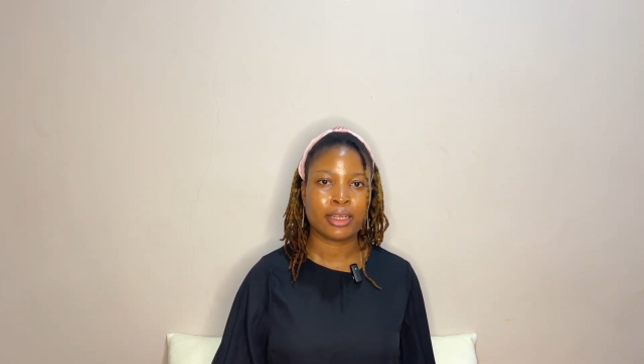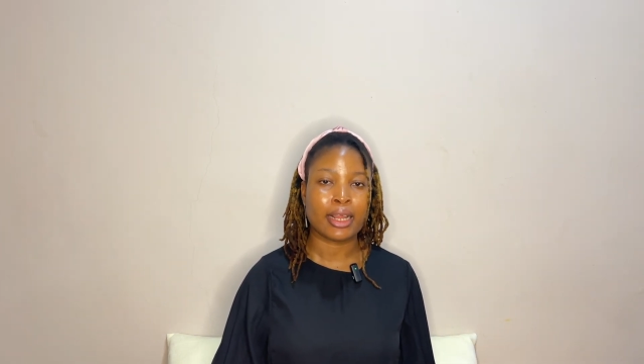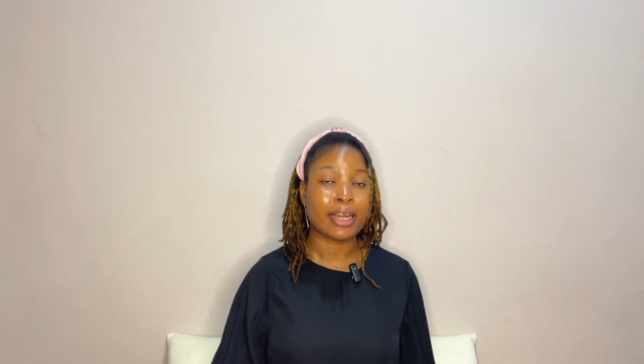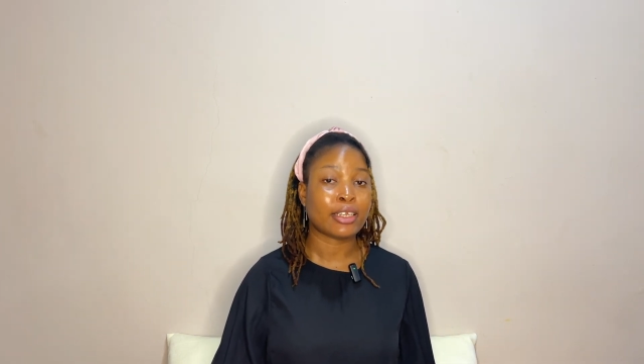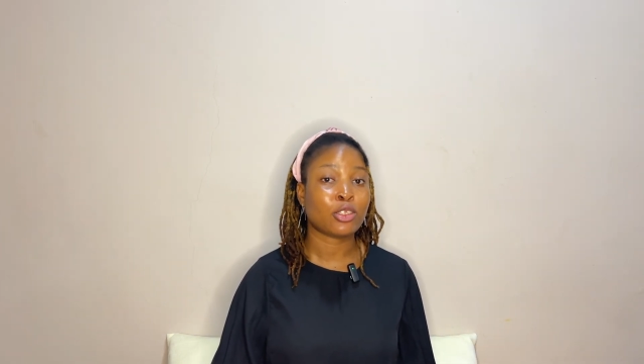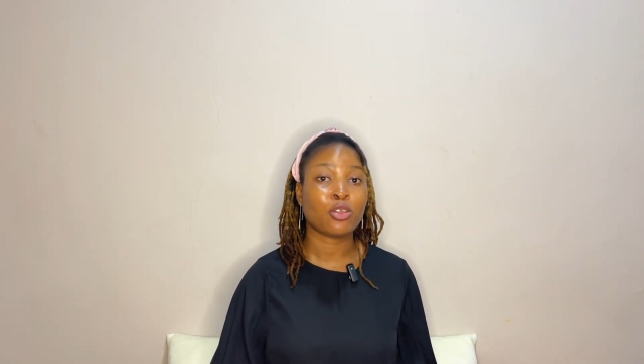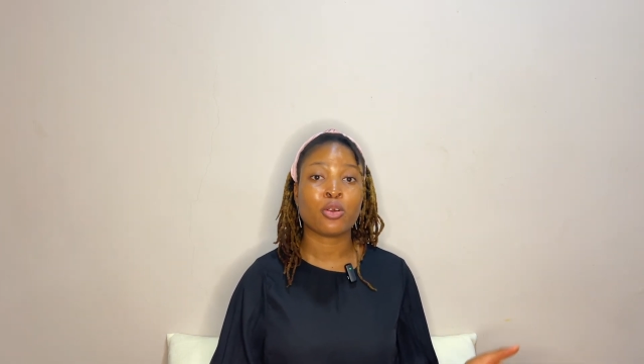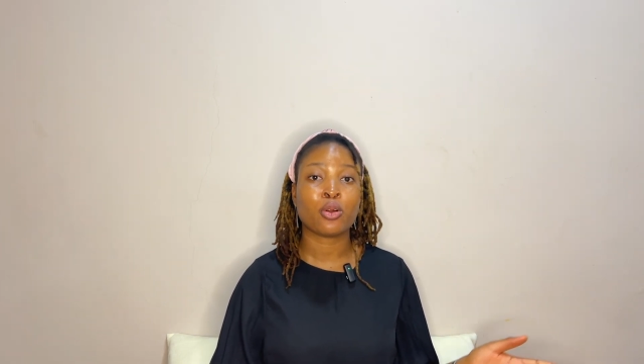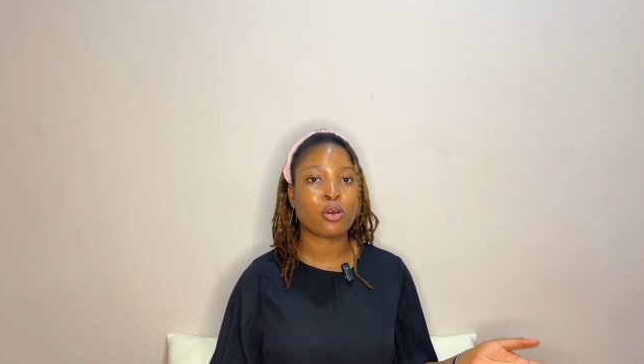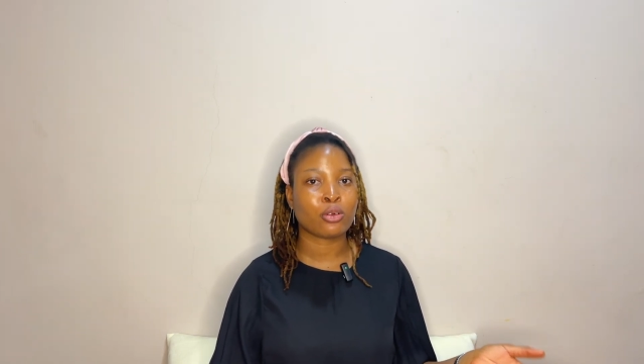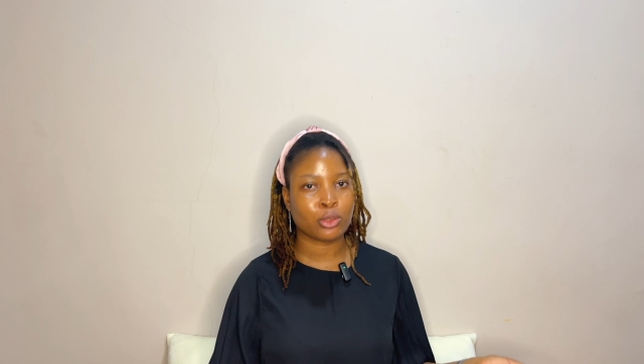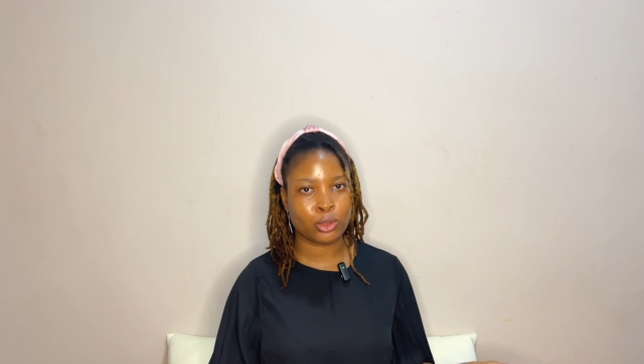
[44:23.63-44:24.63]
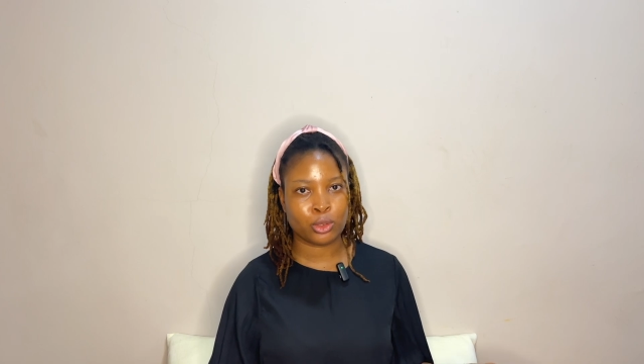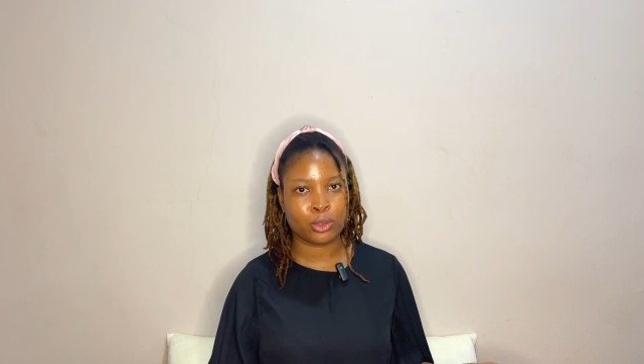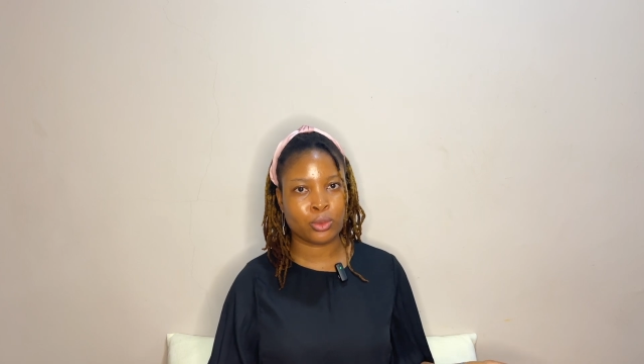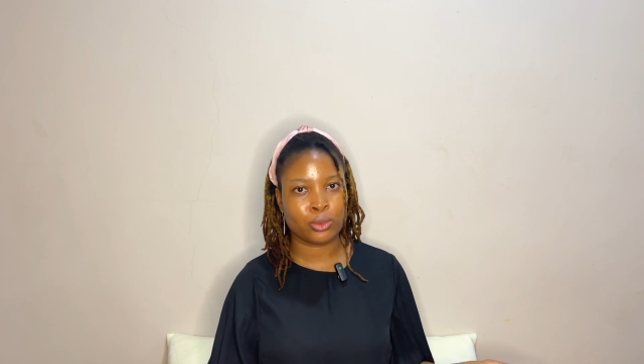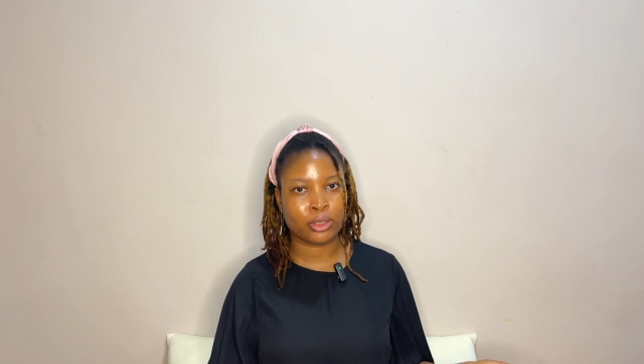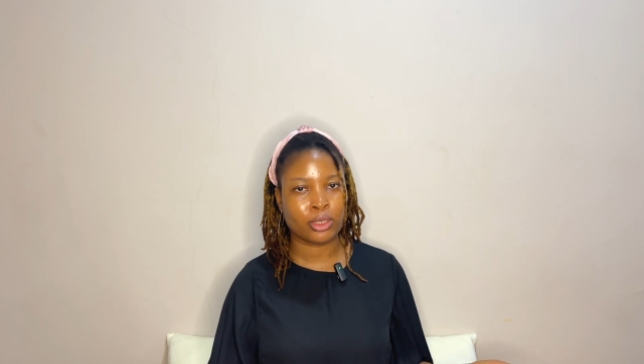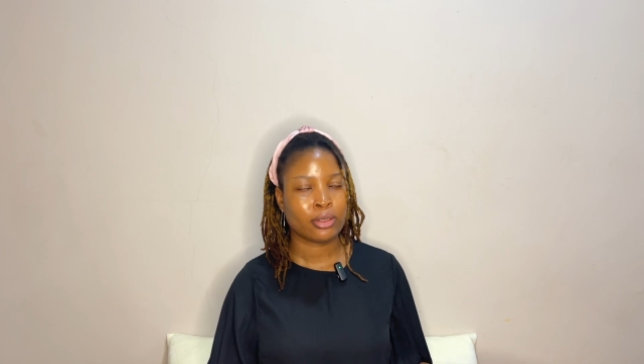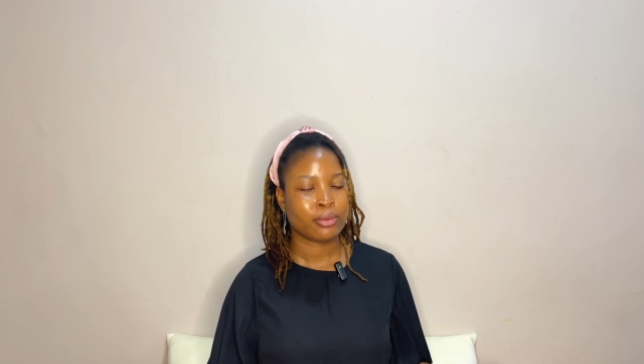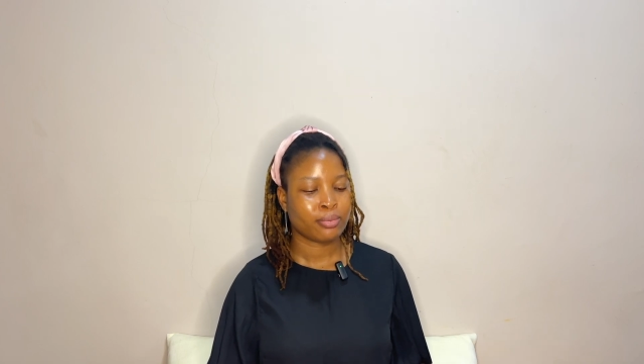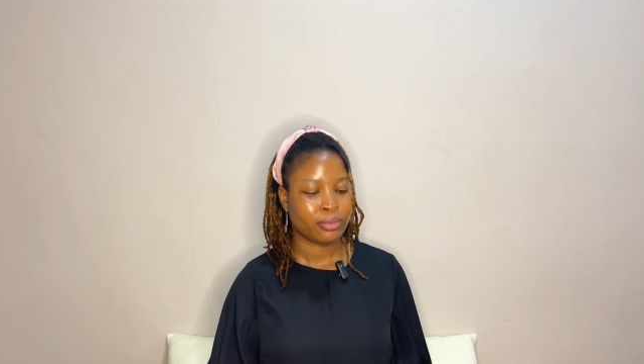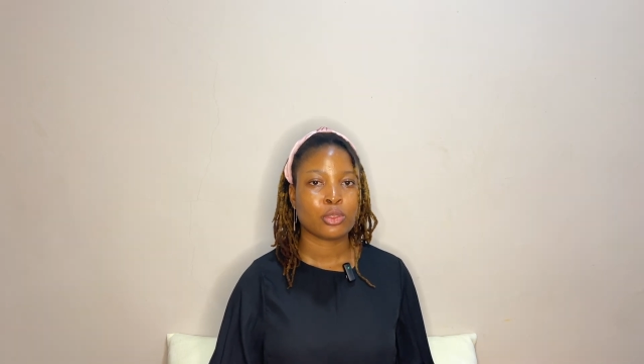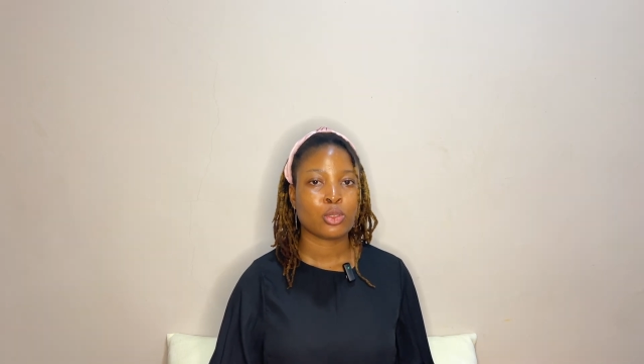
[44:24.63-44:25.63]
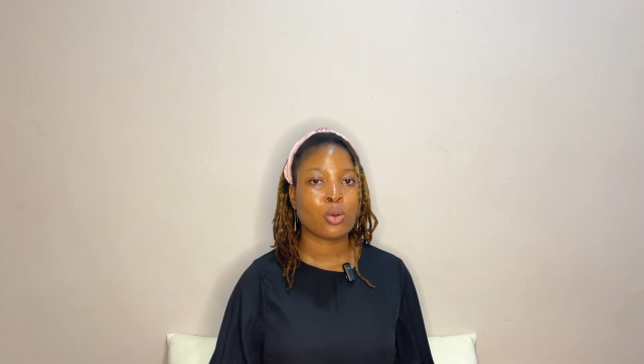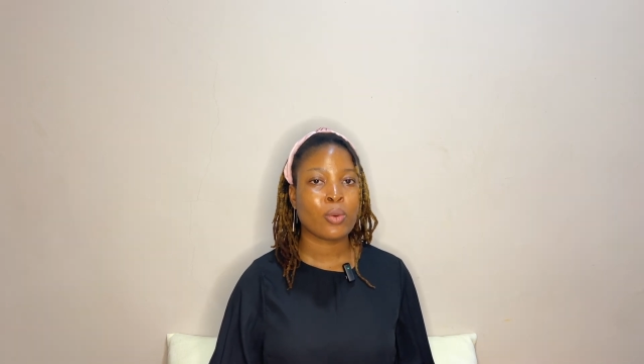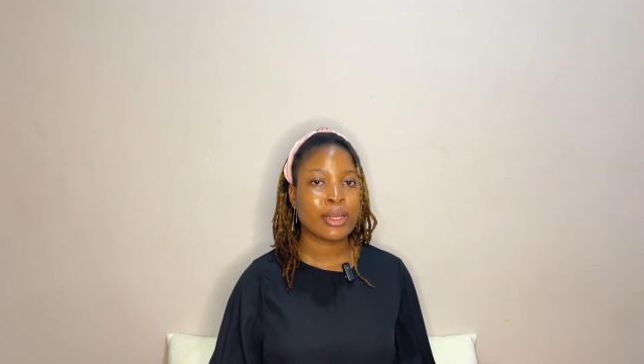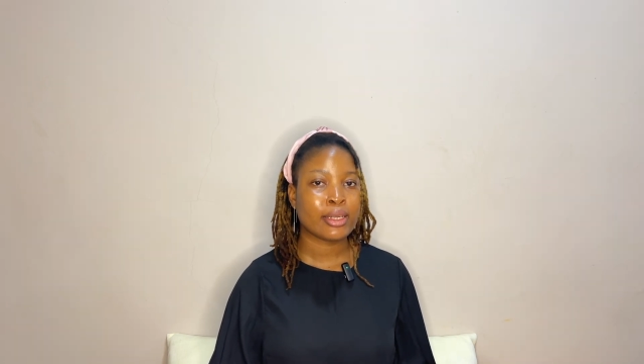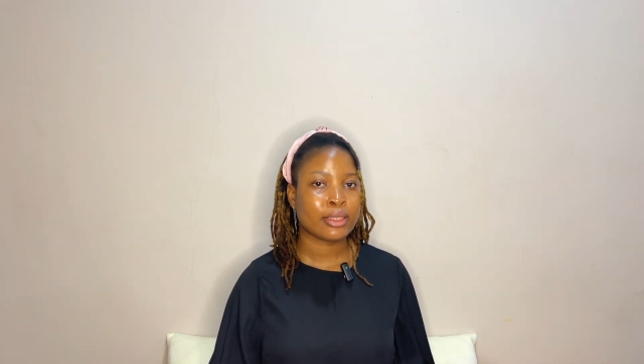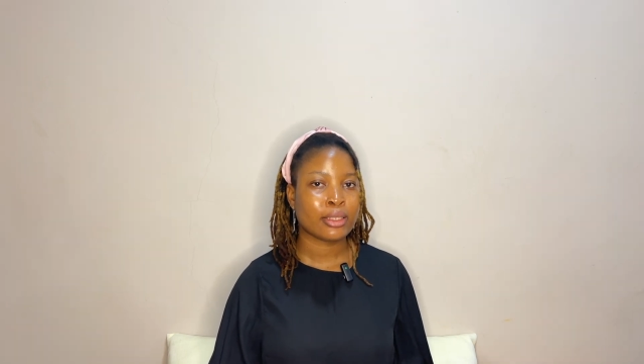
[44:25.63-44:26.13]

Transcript: and it's not wrong to use. So when is